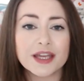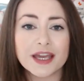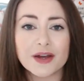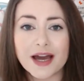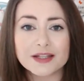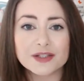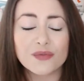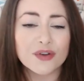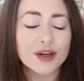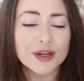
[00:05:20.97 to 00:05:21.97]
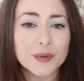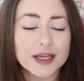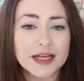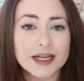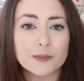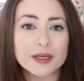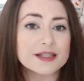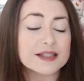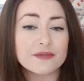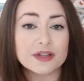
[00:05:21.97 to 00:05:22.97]
to get your hands on very quickly
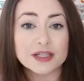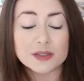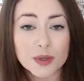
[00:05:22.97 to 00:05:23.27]
because everything's